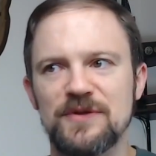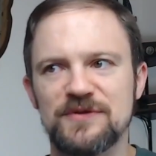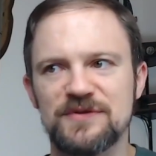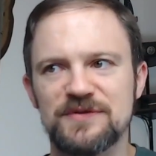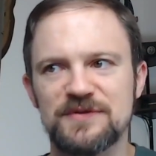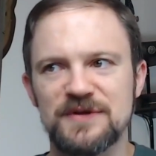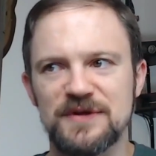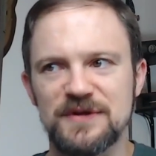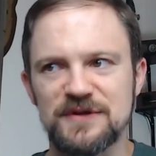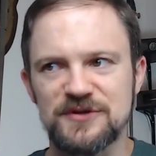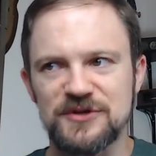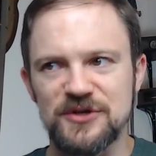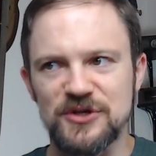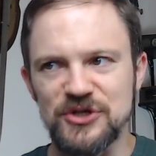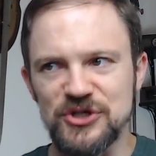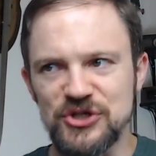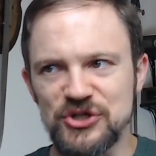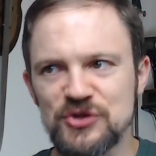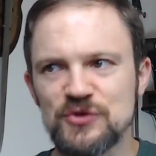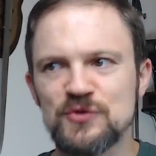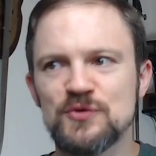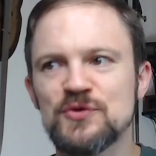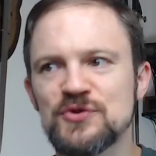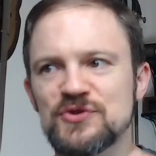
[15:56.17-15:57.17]
to
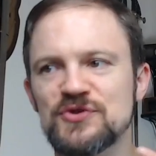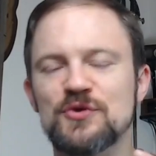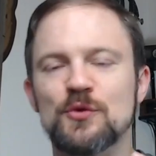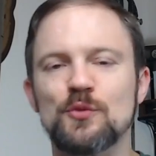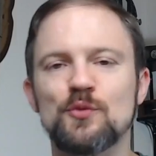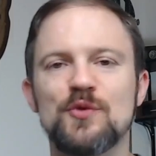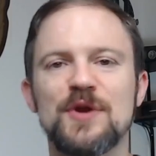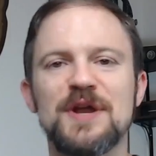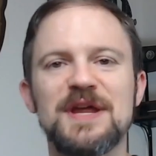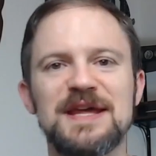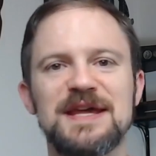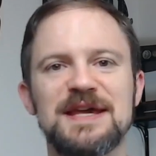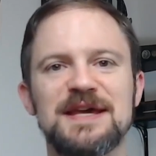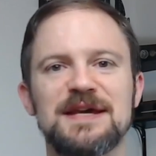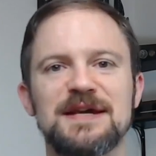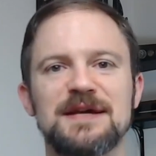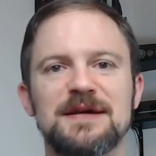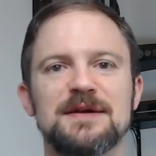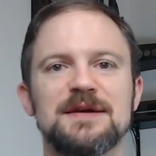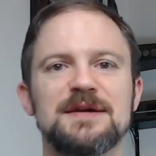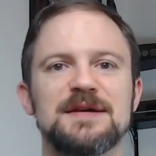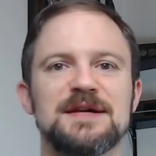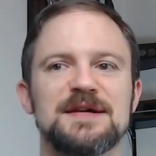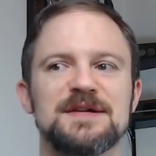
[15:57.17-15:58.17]
use the ring
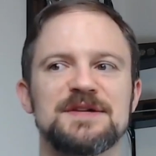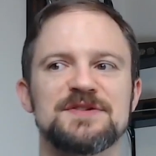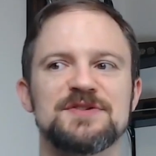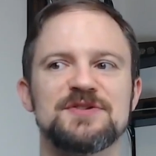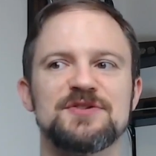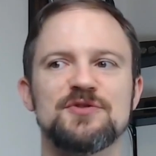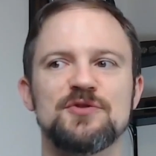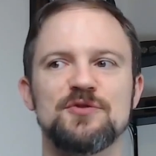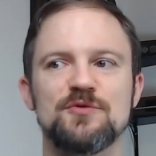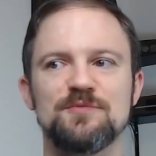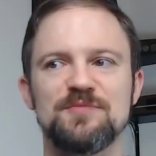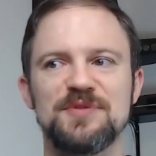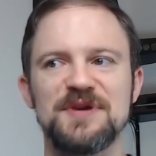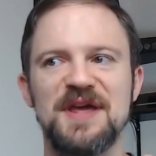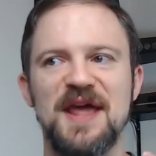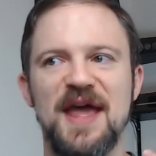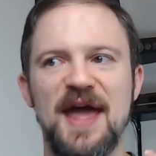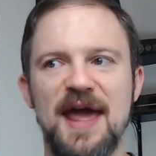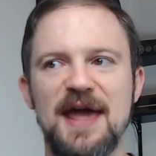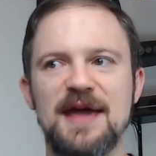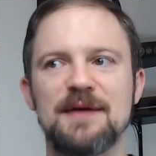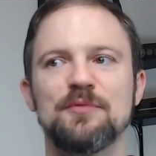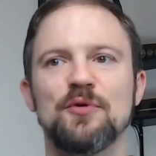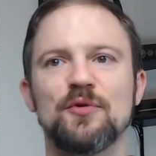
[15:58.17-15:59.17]
is to be
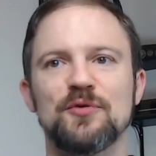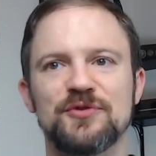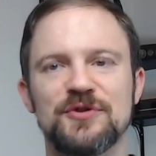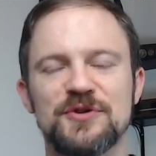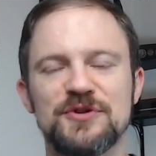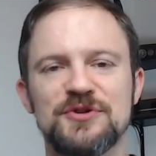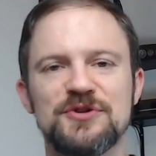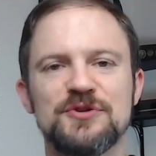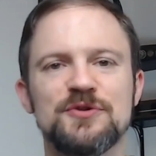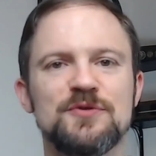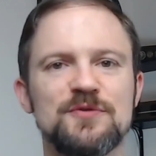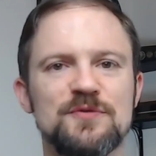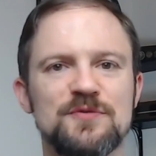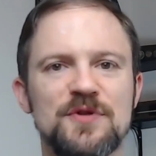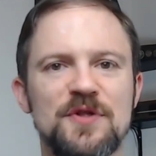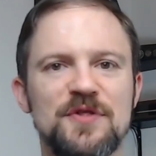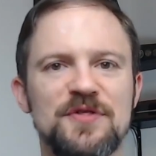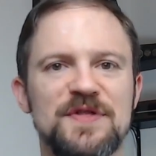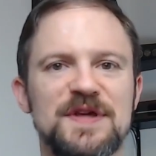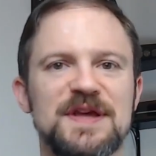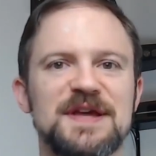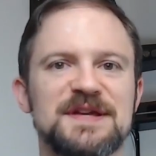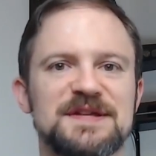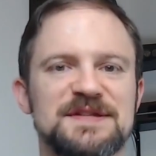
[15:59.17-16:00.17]
able to do the
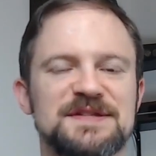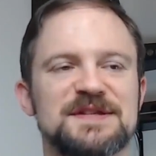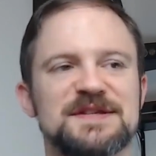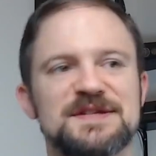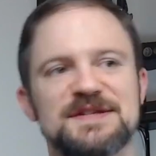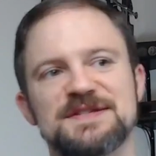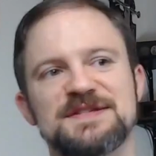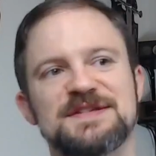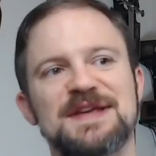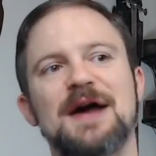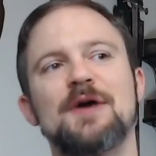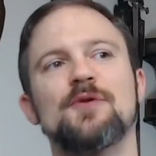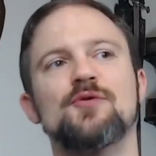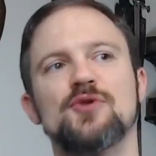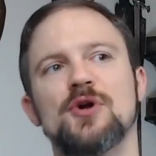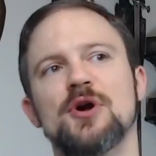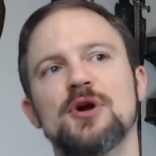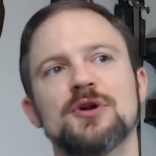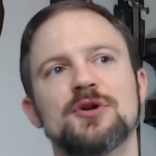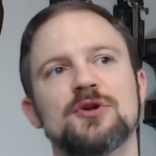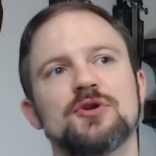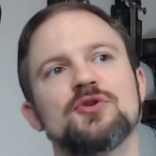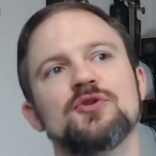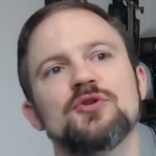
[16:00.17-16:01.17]
things that
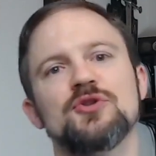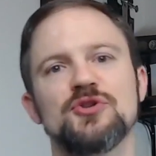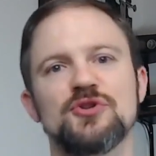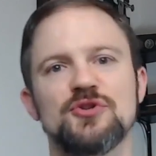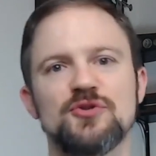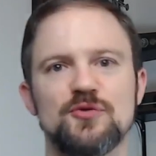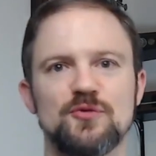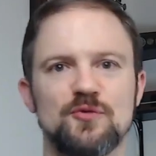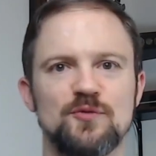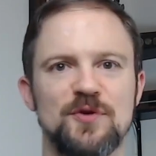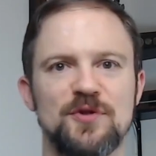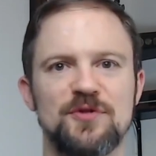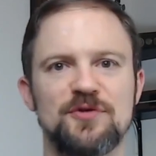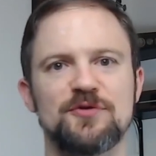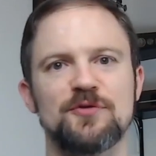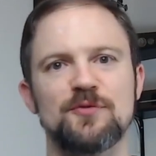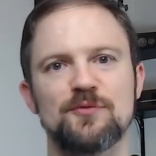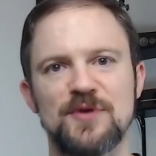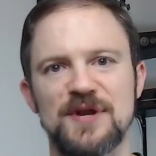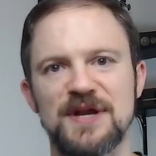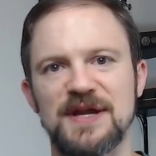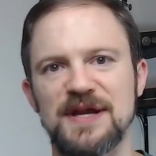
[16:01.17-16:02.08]
Sauron could do with the ring